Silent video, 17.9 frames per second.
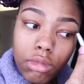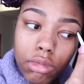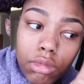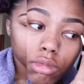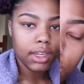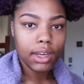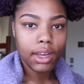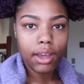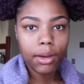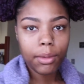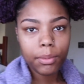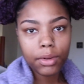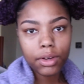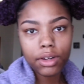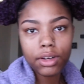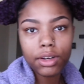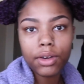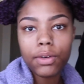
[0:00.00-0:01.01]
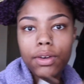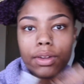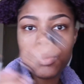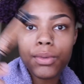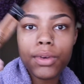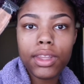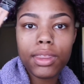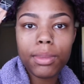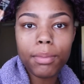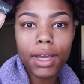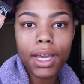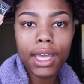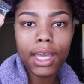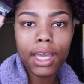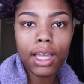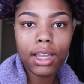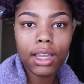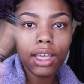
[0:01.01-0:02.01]
Now I'm going to go in with my
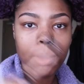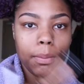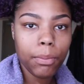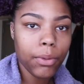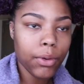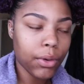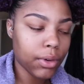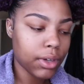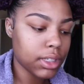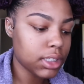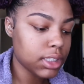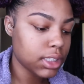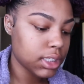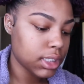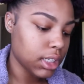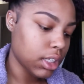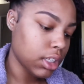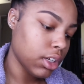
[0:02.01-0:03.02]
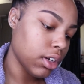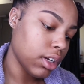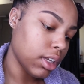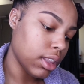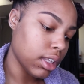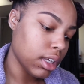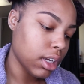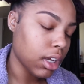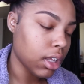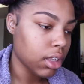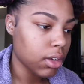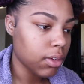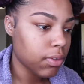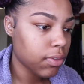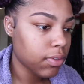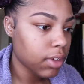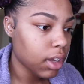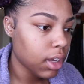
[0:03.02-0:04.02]
LA Pro Concealer in the color
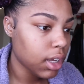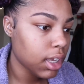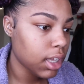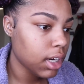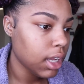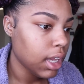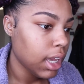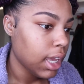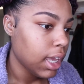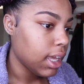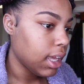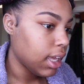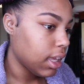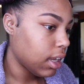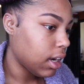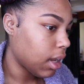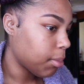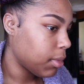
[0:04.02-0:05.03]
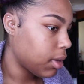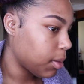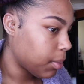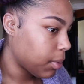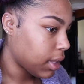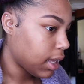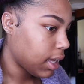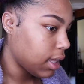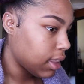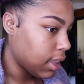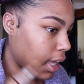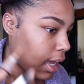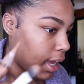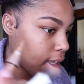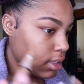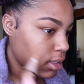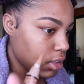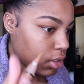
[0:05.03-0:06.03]
Fawn, and I'm going to apply
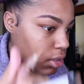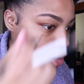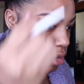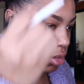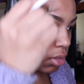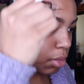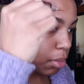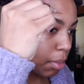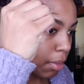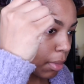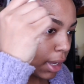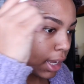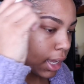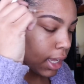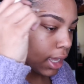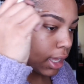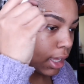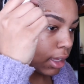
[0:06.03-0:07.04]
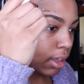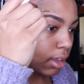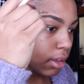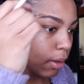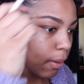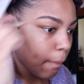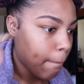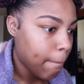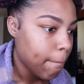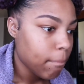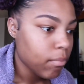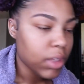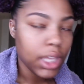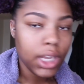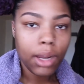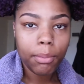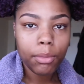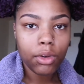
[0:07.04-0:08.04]
that to my,
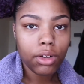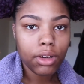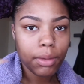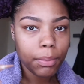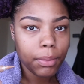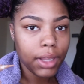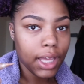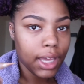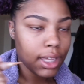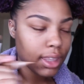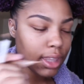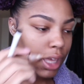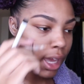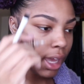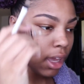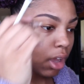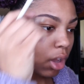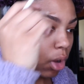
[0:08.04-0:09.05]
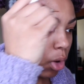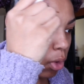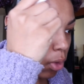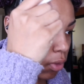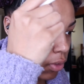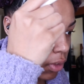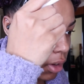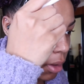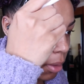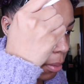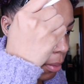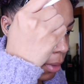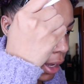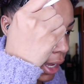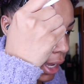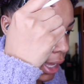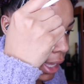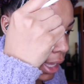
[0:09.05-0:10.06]
and I'm going to apply that over
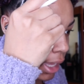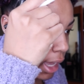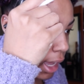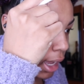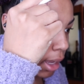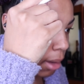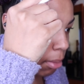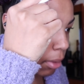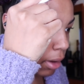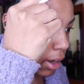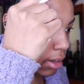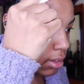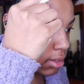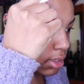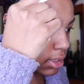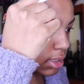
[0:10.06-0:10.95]
my eyebrows.